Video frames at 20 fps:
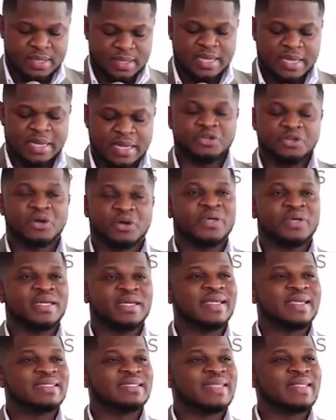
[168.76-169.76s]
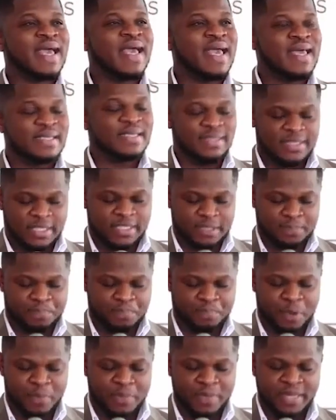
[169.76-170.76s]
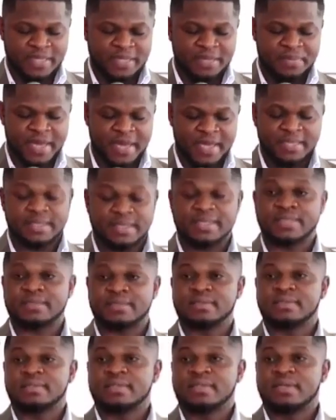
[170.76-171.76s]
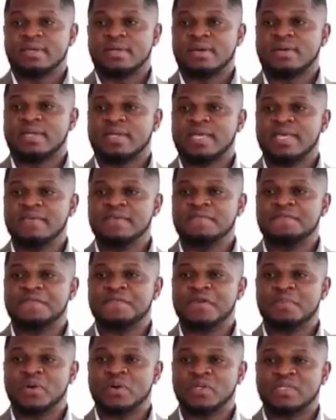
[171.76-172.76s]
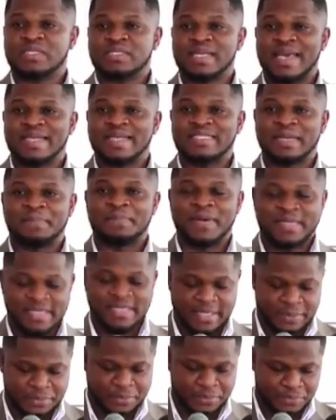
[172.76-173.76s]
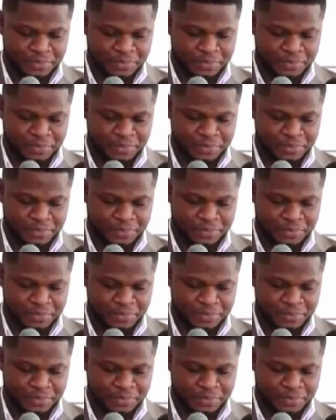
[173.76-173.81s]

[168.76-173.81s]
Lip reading: that during the intense public debate on the infamous Agyapa deal,